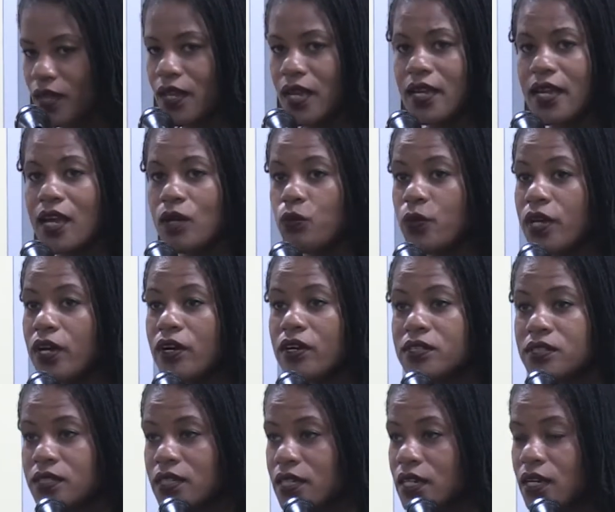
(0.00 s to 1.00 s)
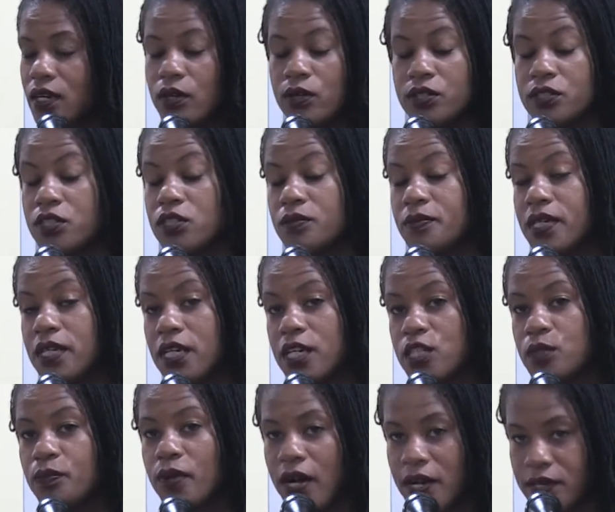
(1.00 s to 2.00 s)
again, we are a city, or excuse me, in
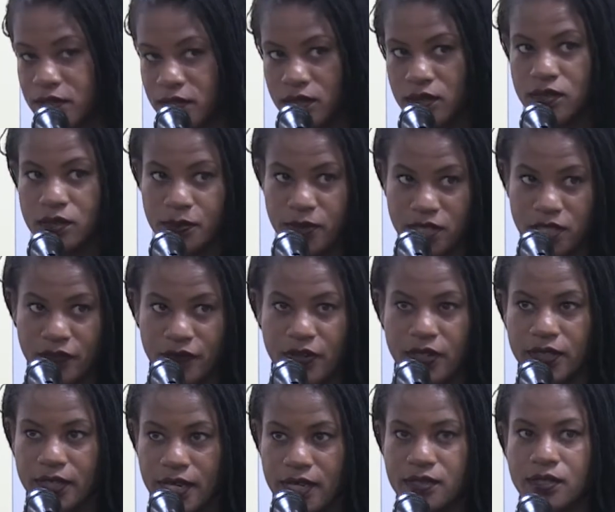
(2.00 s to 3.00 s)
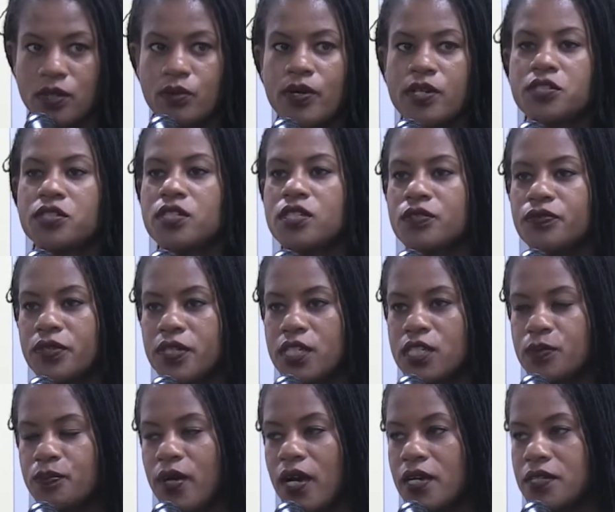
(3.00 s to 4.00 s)
East Boston specifically, as the question is for
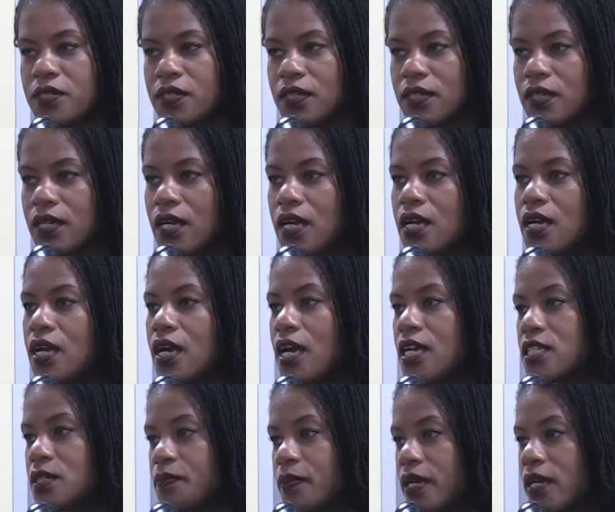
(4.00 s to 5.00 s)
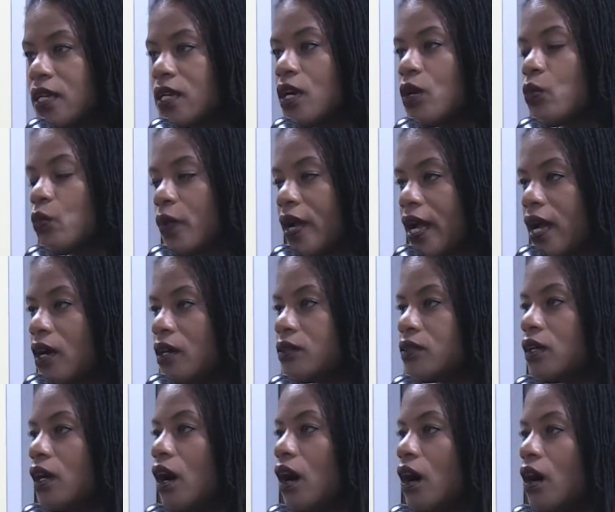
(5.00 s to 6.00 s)
East Boston, has been
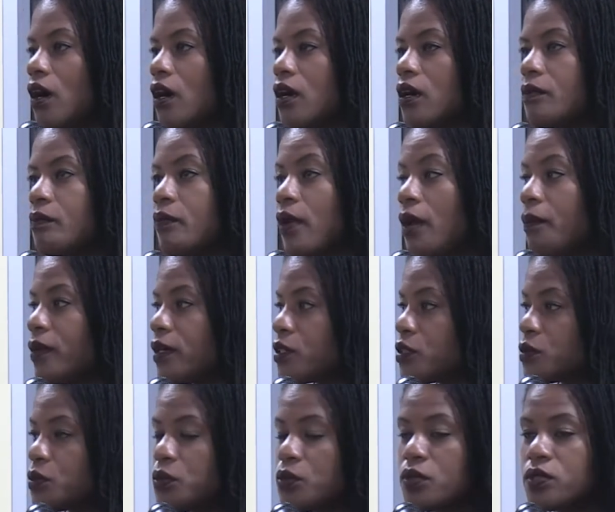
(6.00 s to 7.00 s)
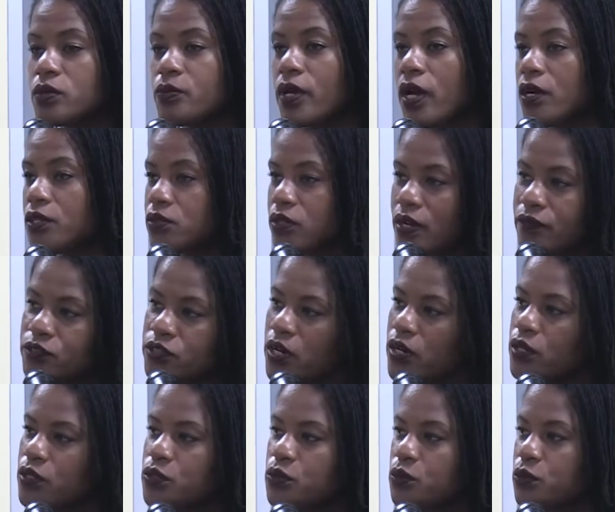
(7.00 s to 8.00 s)
around our public schools. We also have
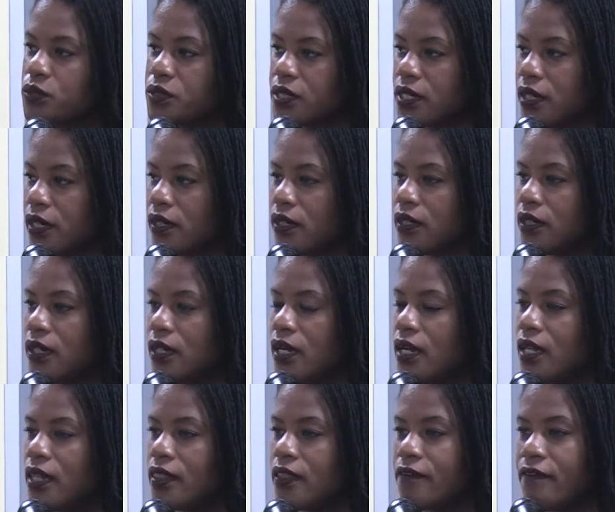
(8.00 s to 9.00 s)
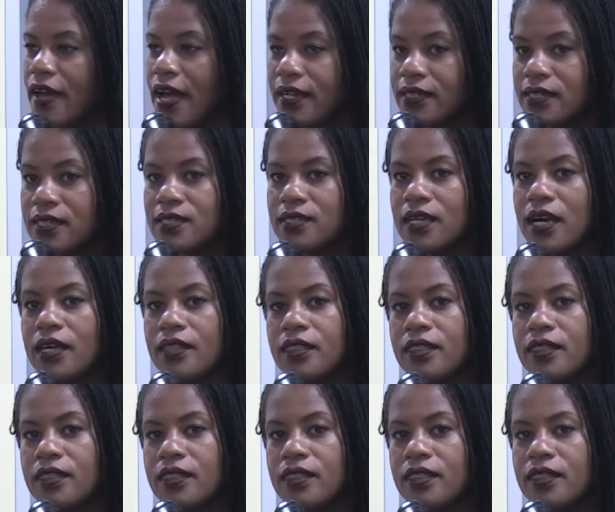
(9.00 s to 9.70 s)
charter schools here. The fact is,